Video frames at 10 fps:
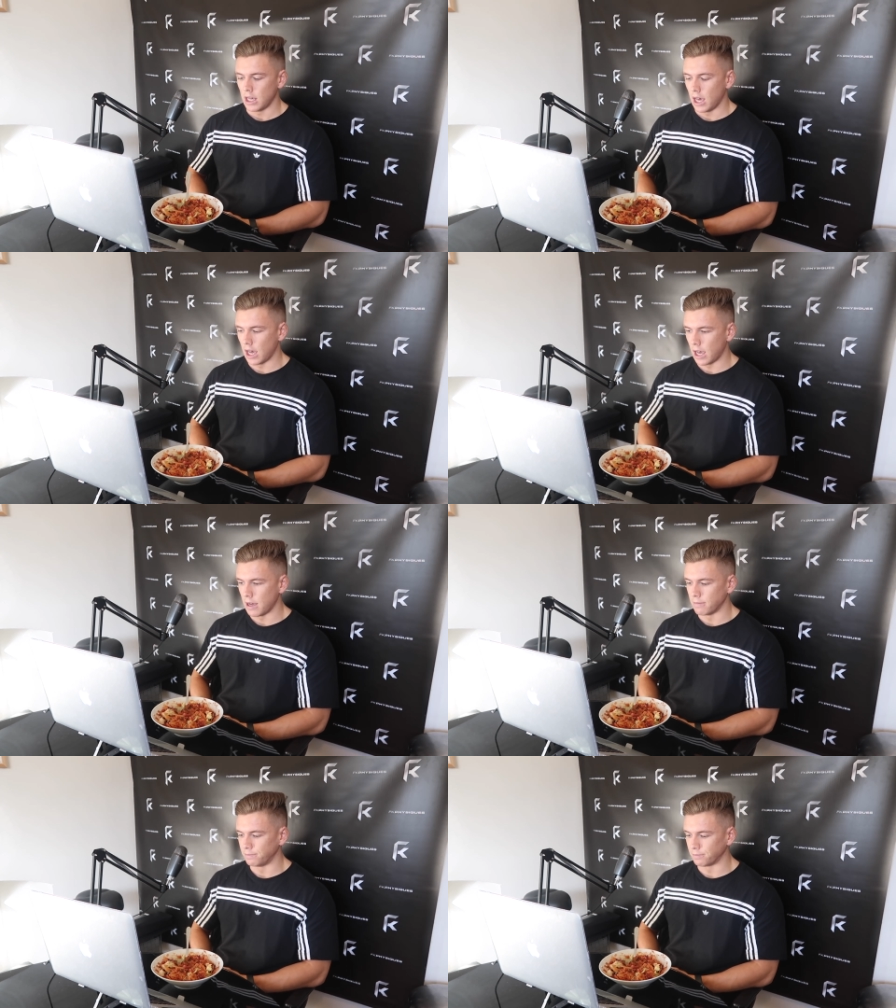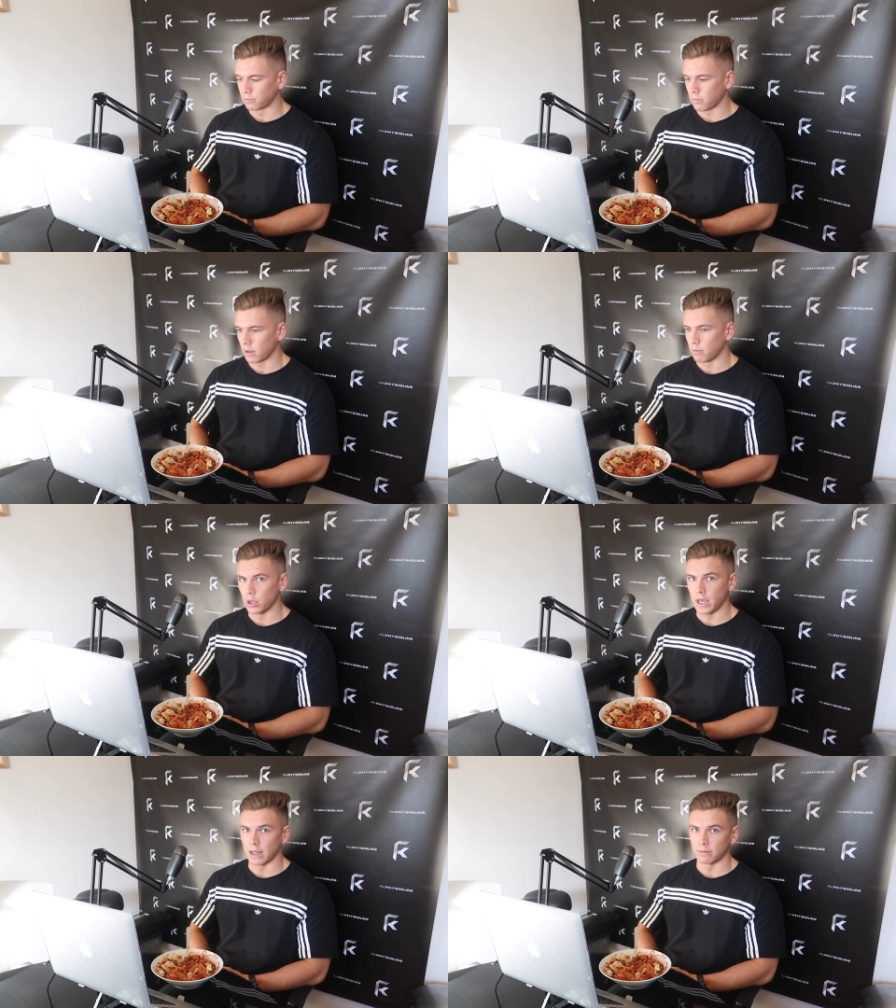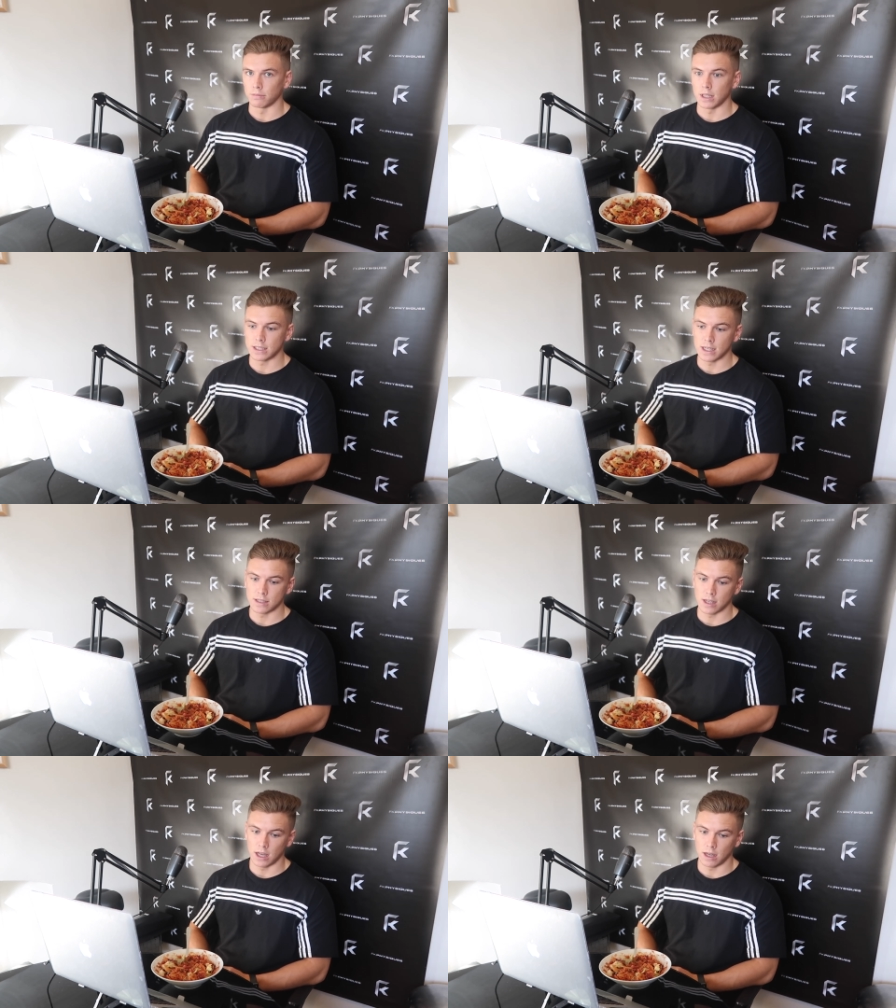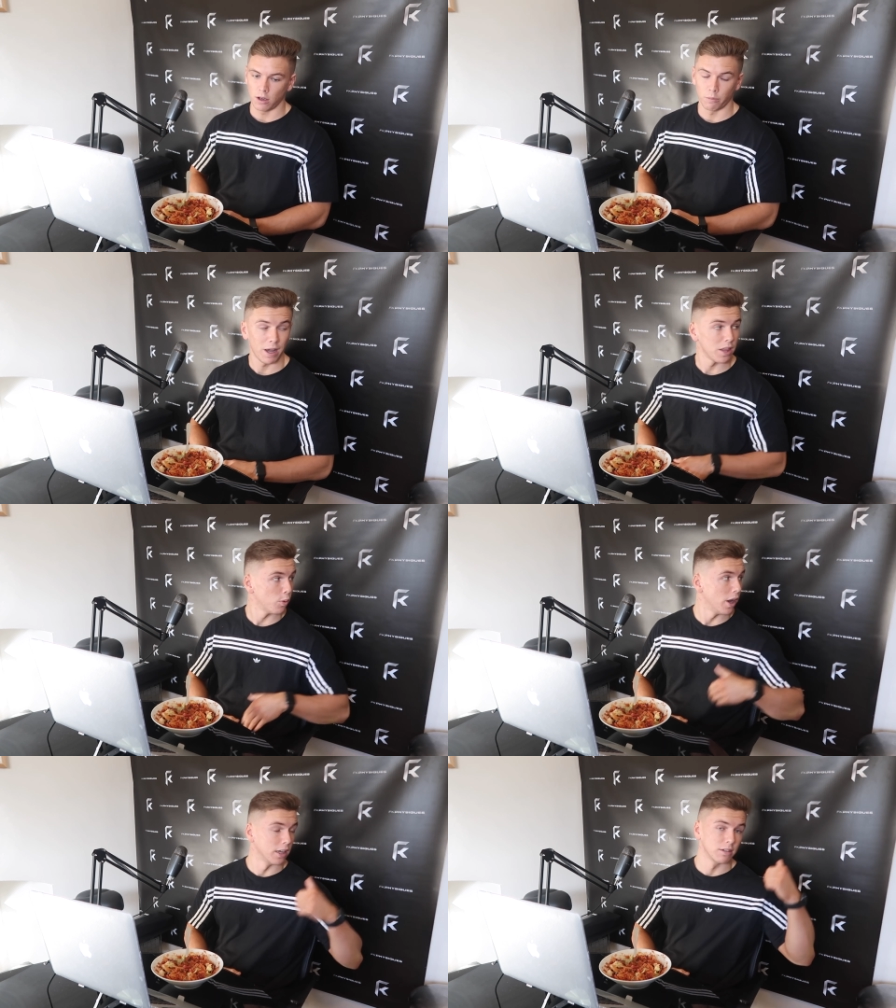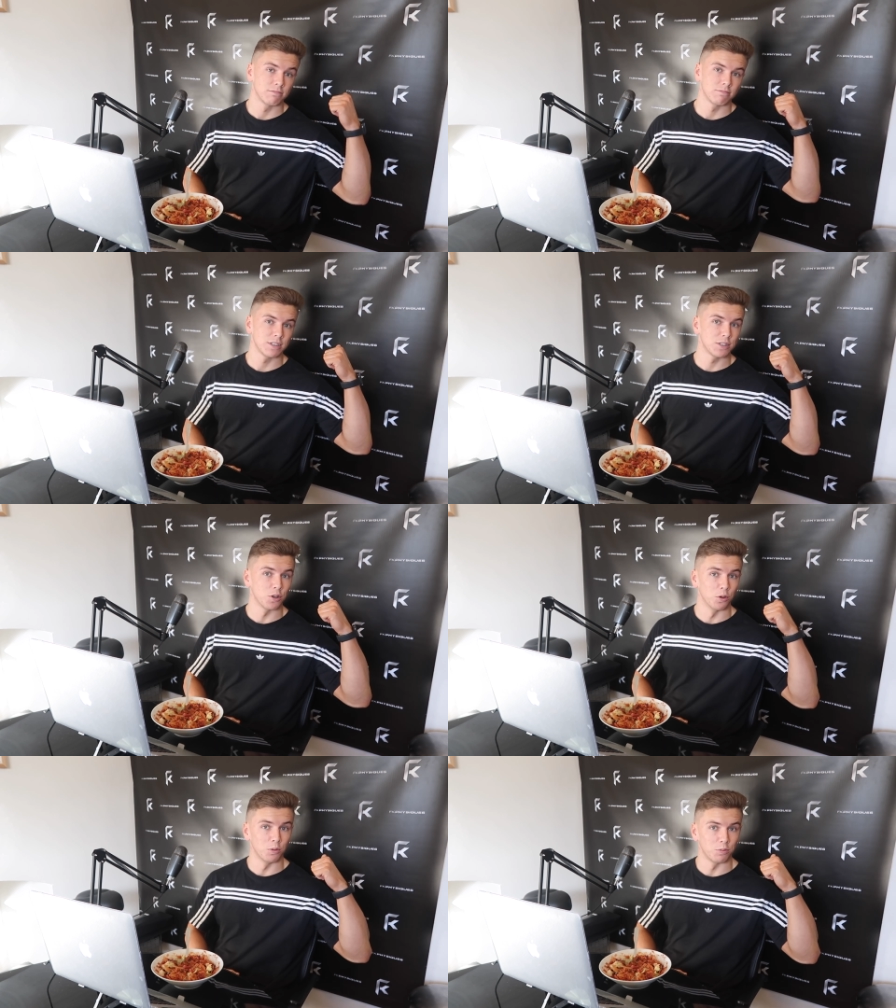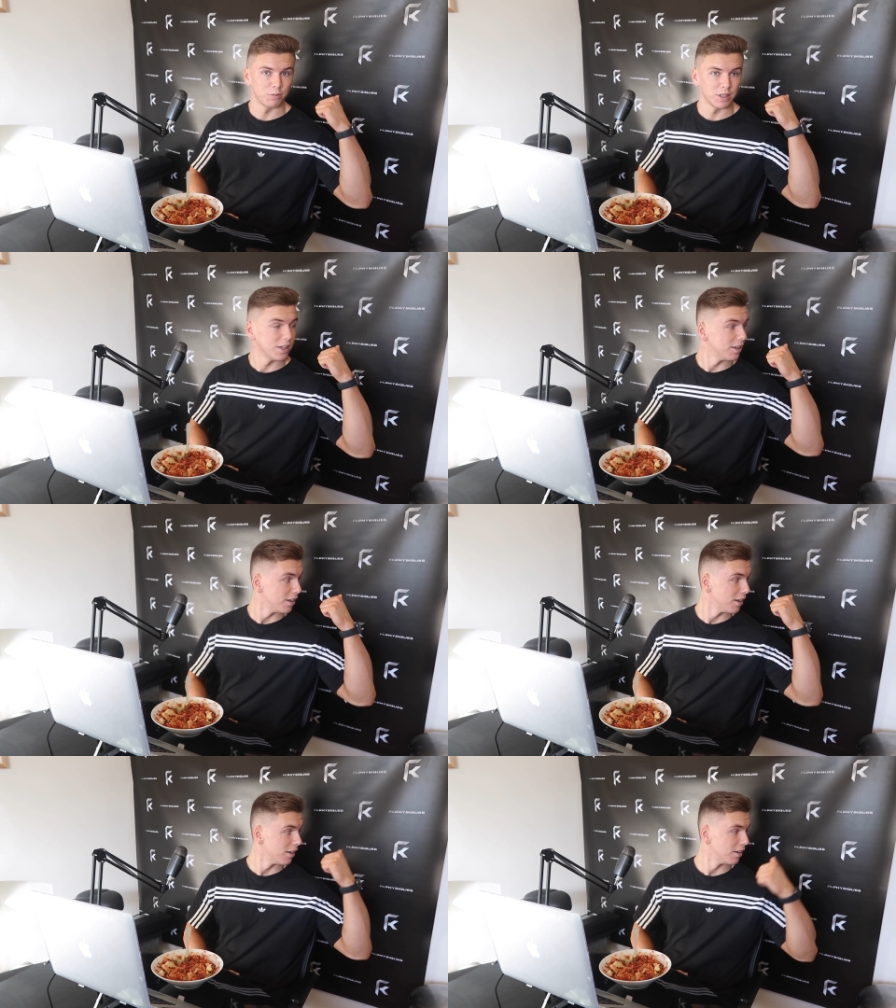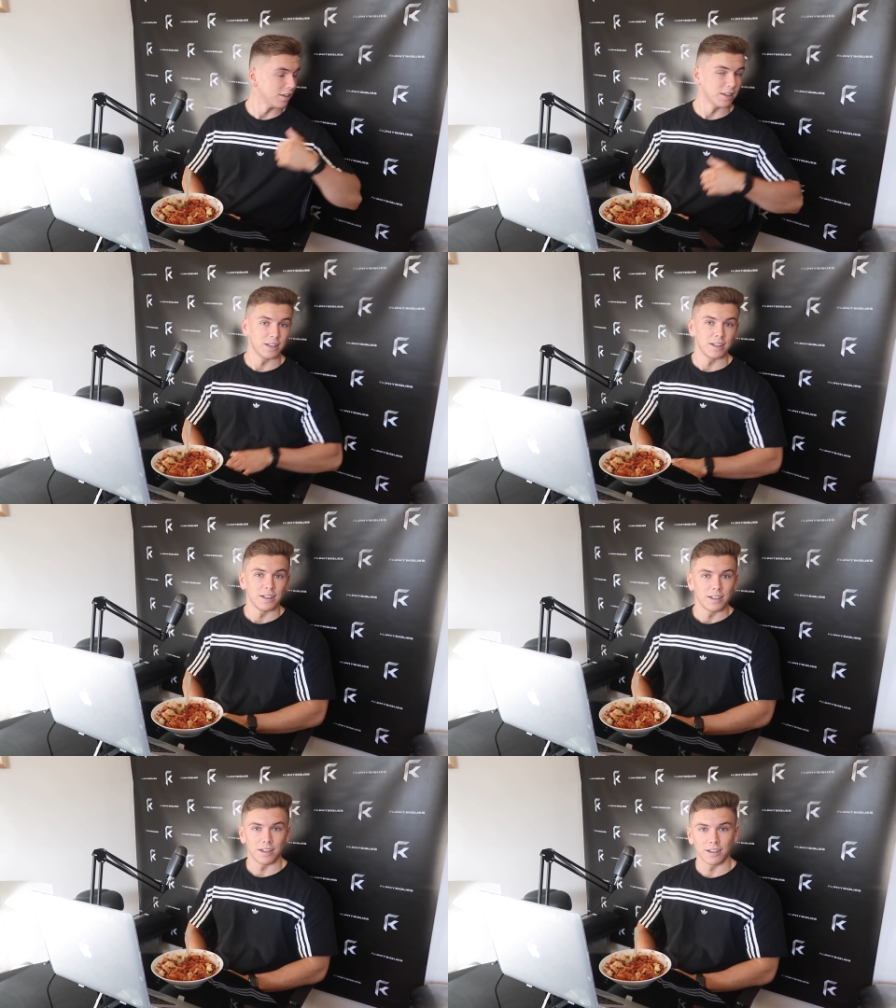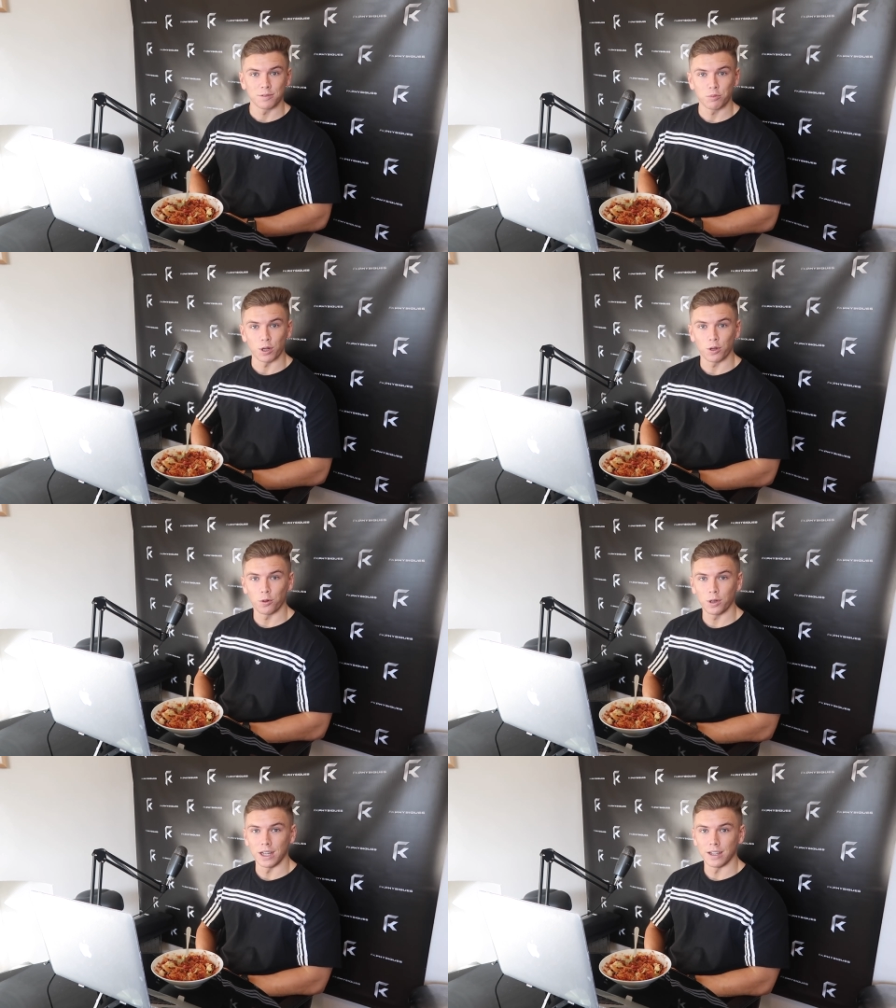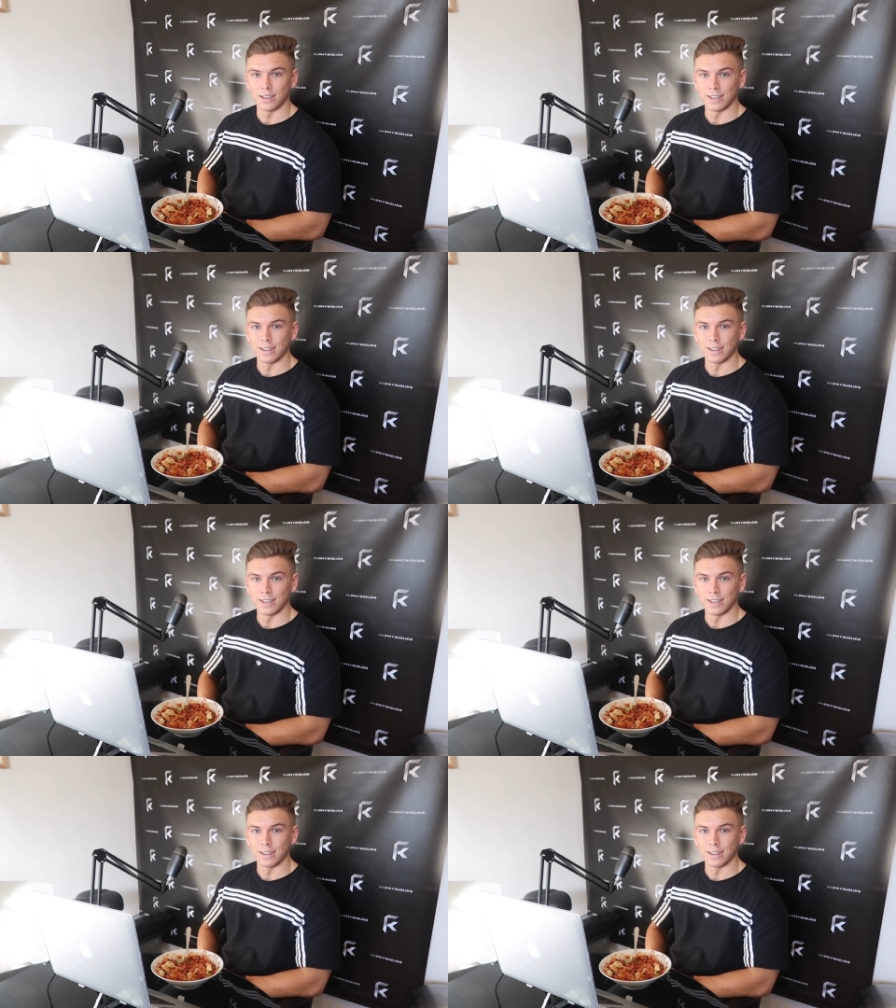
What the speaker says: But yeah, this is, oh by the way, this is cool. Yeah, it's pretty cool, isn't it?